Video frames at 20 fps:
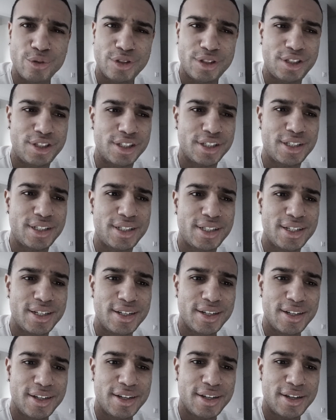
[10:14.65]
just
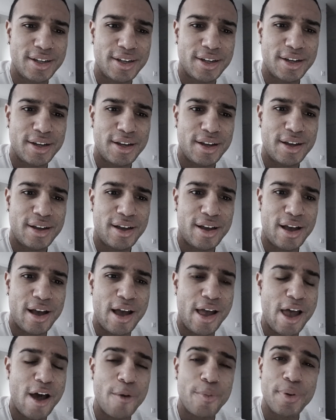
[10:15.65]
a
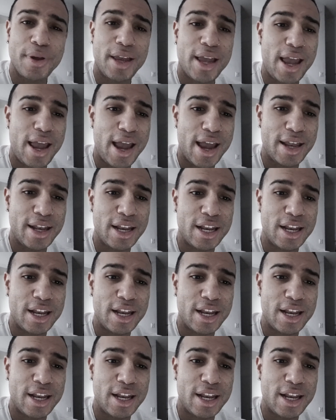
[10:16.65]
helping hand,